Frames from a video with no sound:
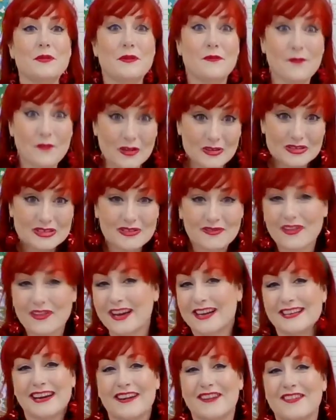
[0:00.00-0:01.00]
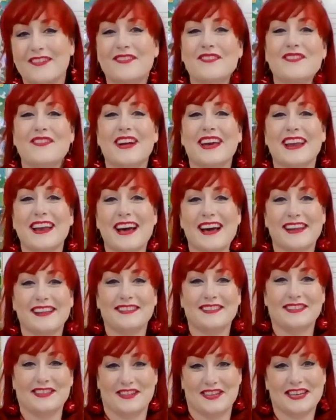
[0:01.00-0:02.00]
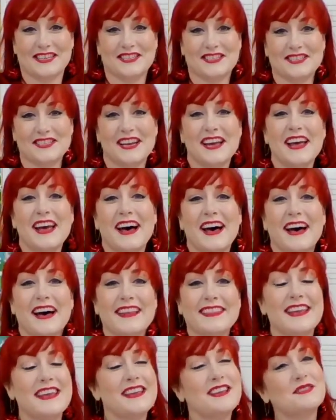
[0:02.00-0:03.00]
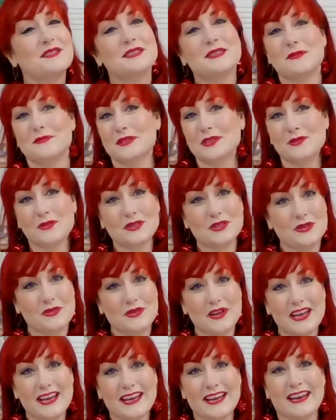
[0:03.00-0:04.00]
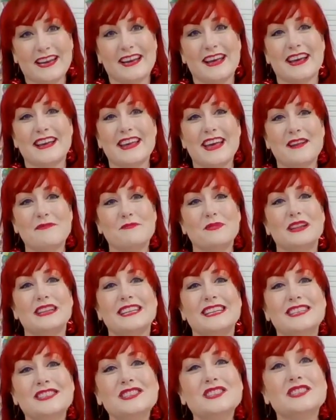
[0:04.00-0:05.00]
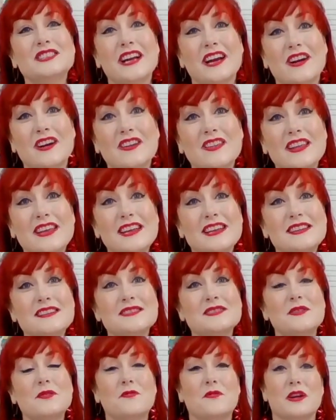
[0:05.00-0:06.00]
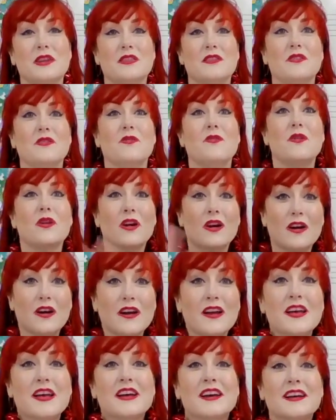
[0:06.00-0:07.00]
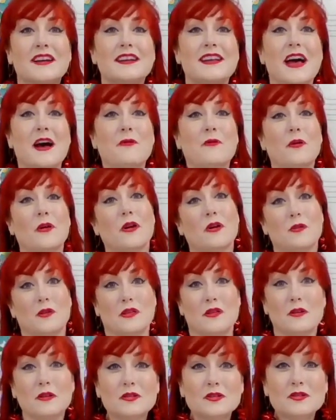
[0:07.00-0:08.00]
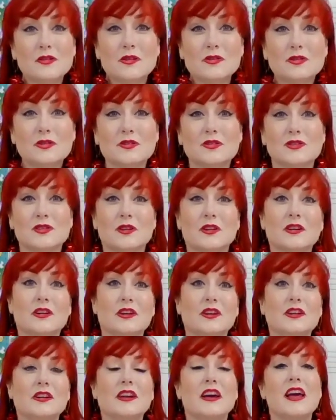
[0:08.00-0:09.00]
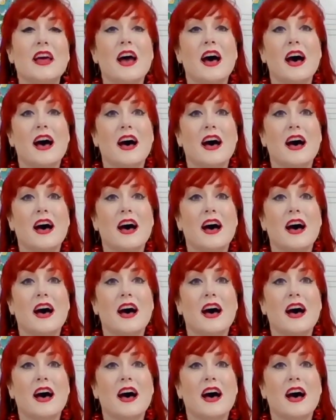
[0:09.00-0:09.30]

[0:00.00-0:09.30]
be first to find out when I launch. Thank you so much for tuning in. Again, please share these with your network, with your social circle.